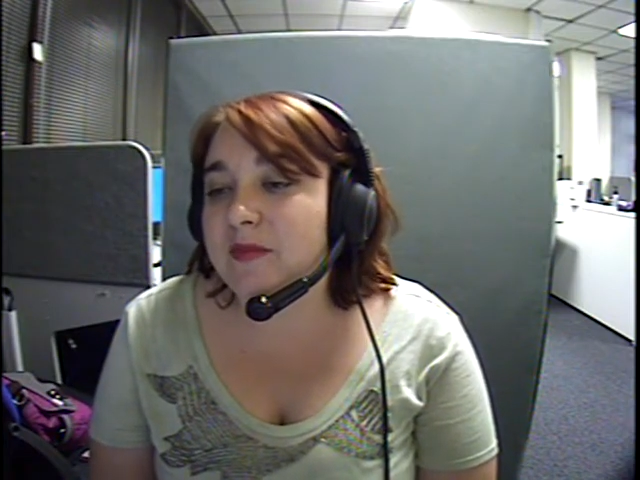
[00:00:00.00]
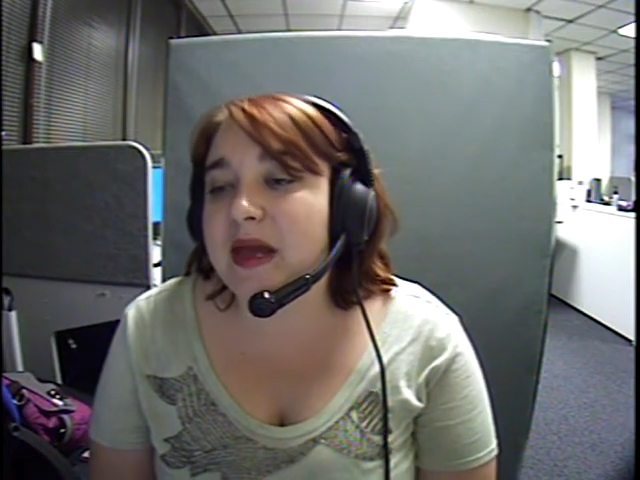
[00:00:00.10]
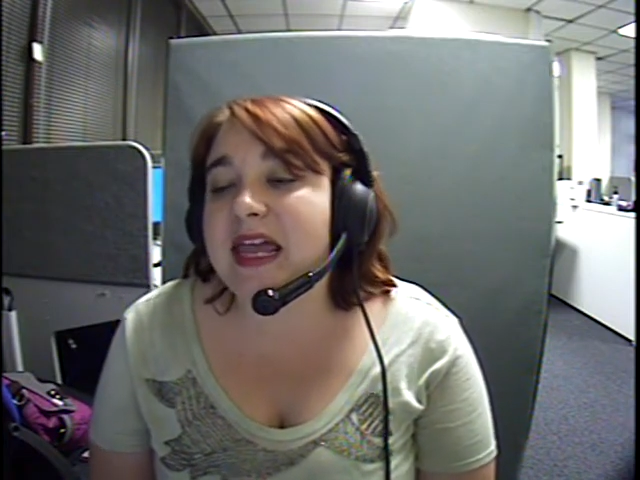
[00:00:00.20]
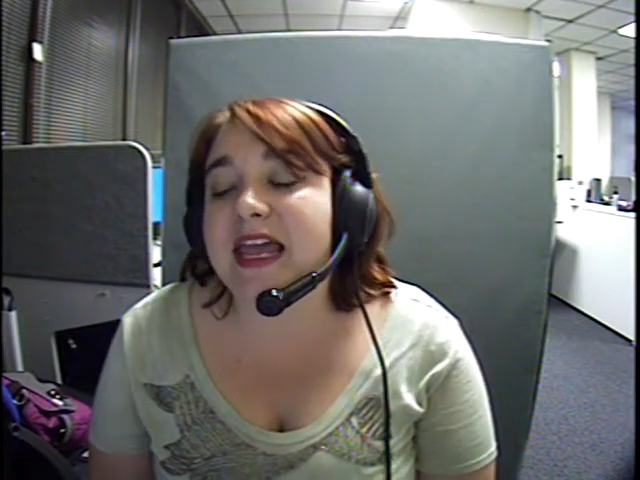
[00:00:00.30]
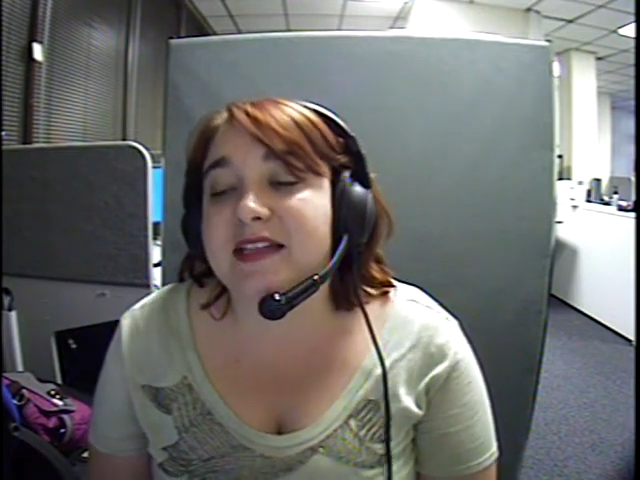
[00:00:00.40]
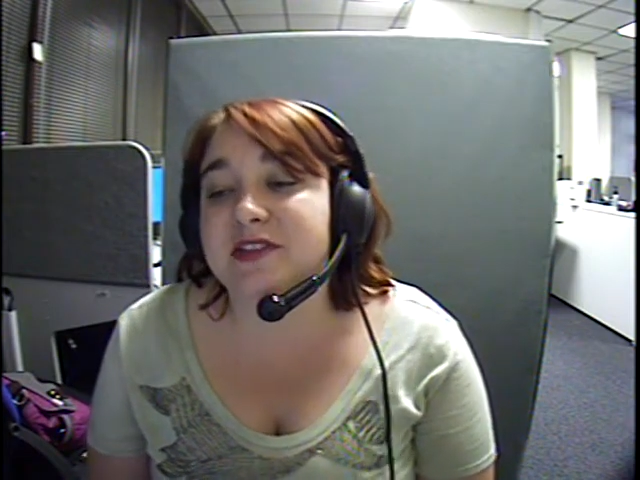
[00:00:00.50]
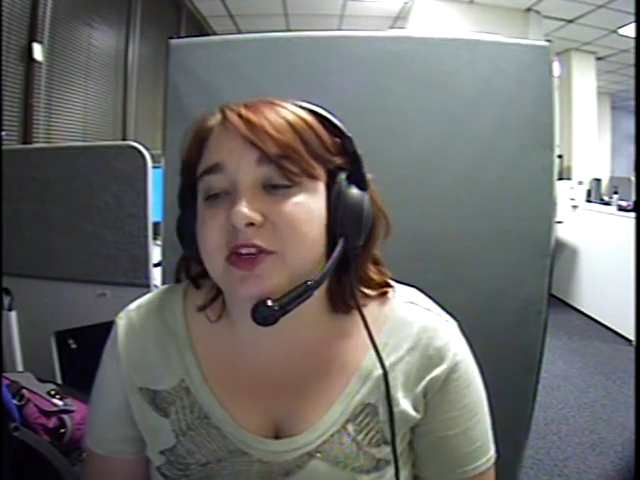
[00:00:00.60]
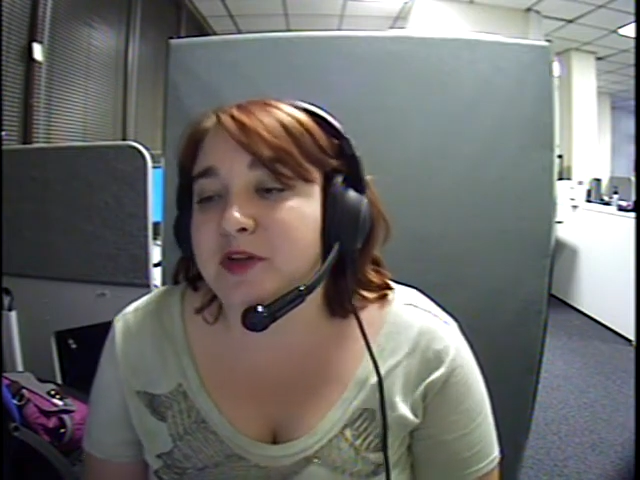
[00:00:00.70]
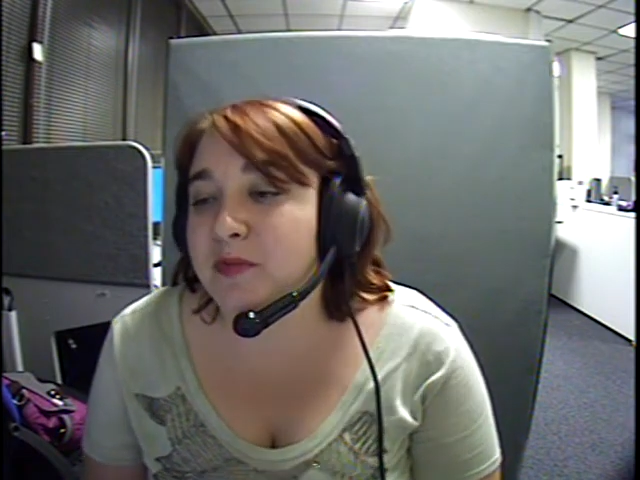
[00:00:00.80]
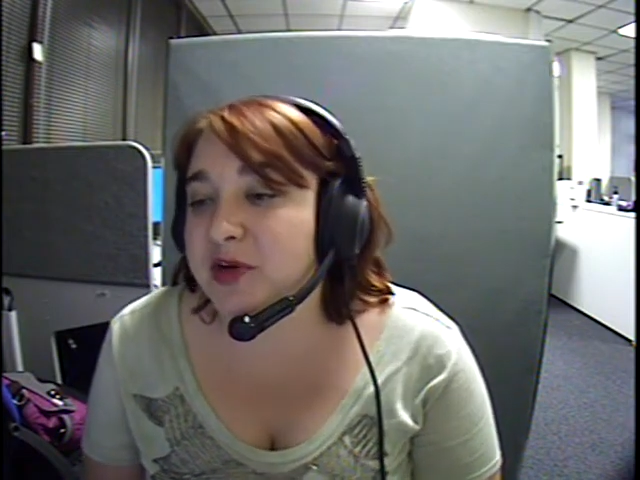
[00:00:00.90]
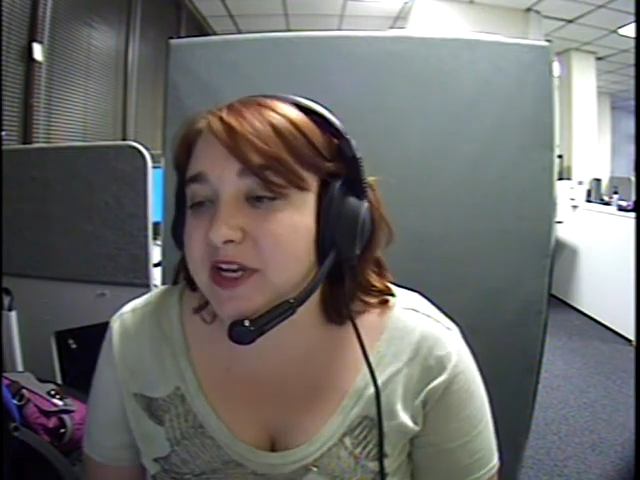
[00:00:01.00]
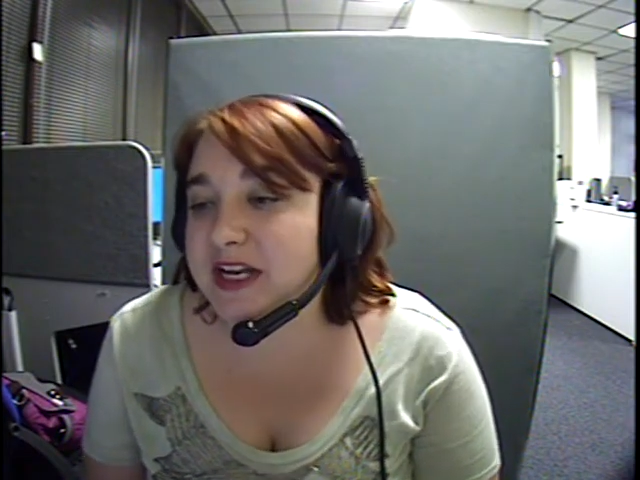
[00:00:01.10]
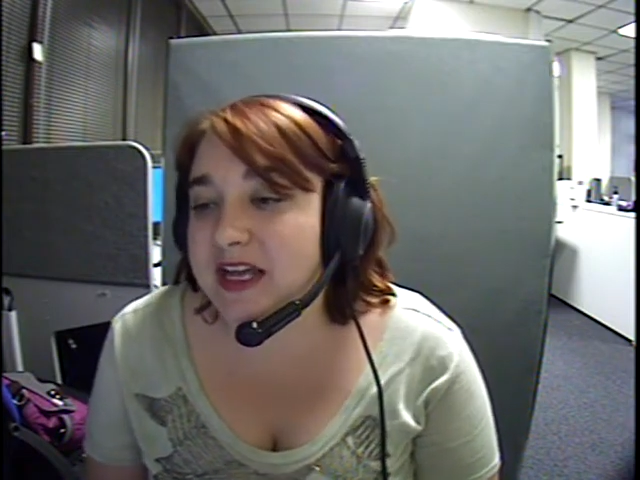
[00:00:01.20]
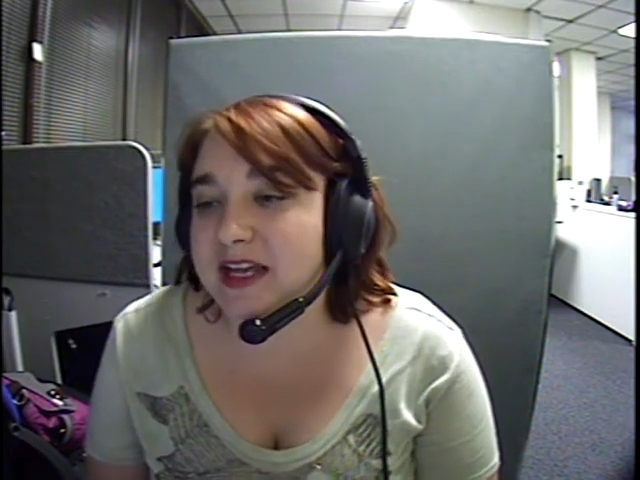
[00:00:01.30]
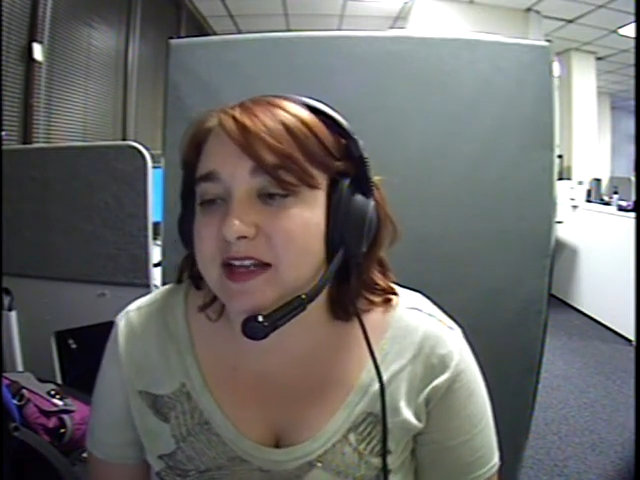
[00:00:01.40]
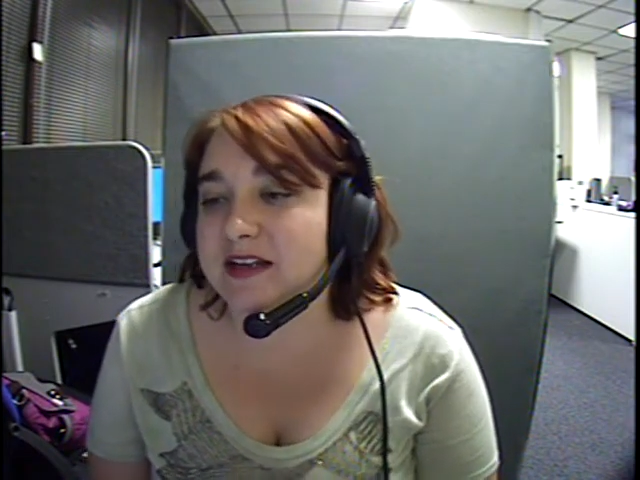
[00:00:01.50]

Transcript: my hands started burning again.